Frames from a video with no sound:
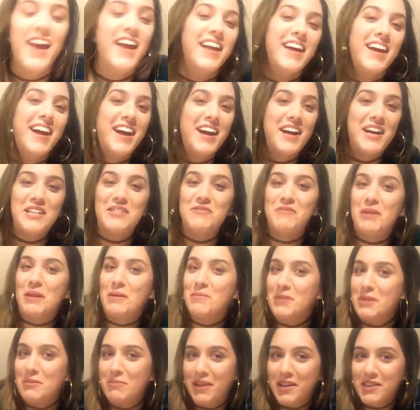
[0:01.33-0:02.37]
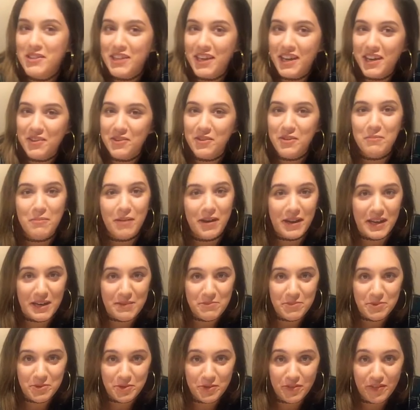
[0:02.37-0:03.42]
Hey guys, welcome to my channel. My name is
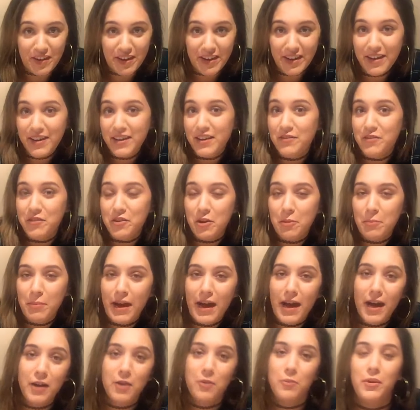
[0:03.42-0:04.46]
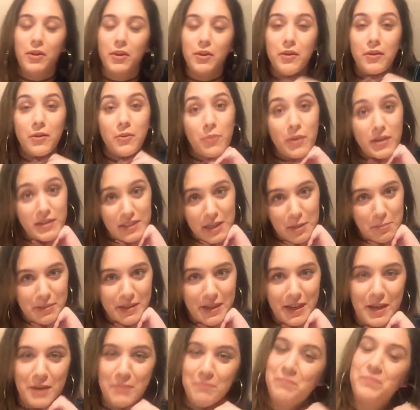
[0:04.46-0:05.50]
Ravina. If you're back, well, what's up
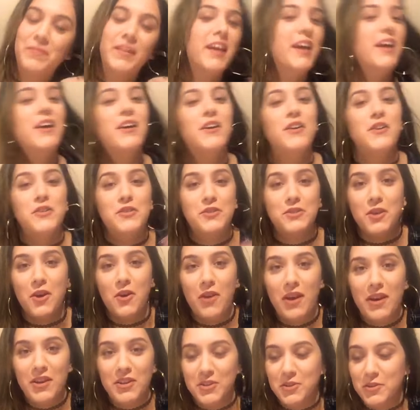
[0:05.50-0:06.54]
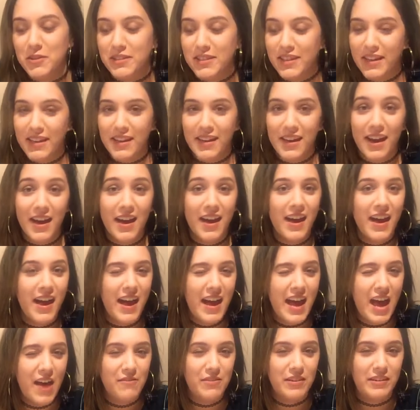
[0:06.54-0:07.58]
again? So as you see,
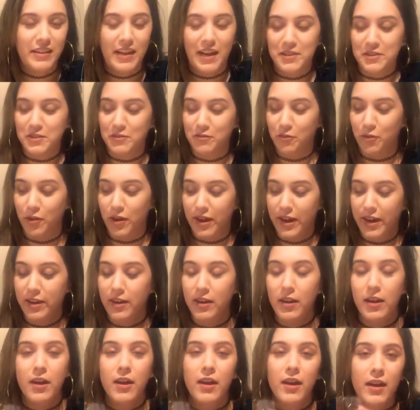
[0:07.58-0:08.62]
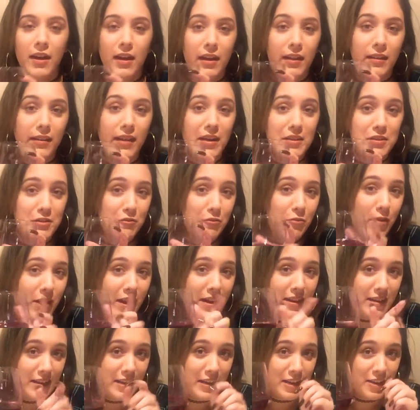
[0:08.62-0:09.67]
I have a glass of wine. Glass of
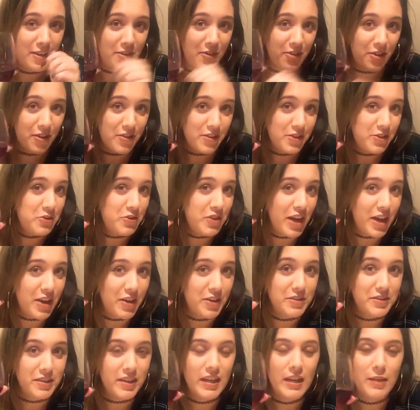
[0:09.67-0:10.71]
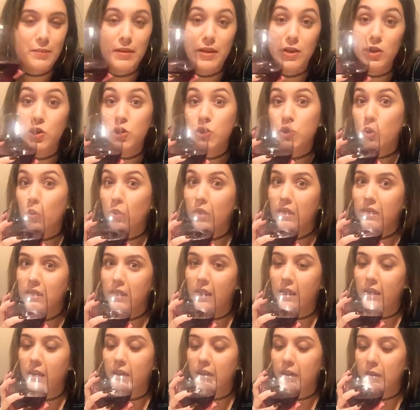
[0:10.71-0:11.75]
wine here on this channel is gonna mean story
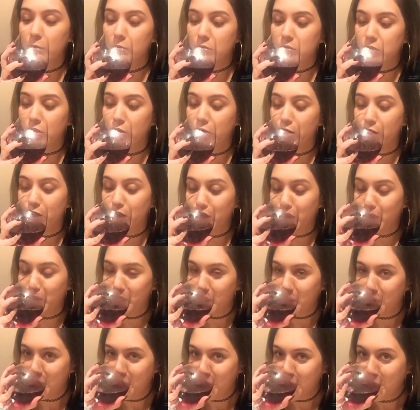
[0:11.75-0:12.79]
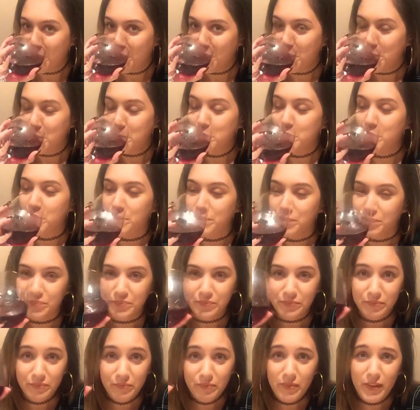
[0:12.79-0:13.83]
time, so
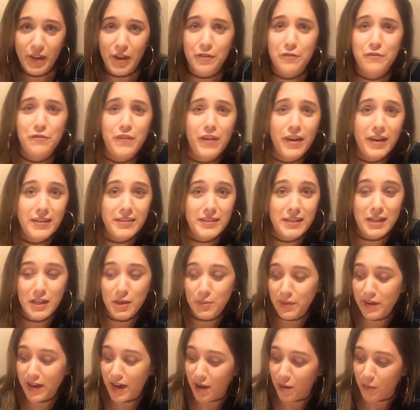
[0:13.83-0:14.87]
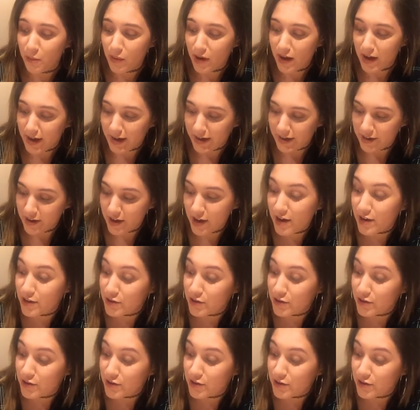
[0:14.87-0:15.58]
fuck tea, we got wine.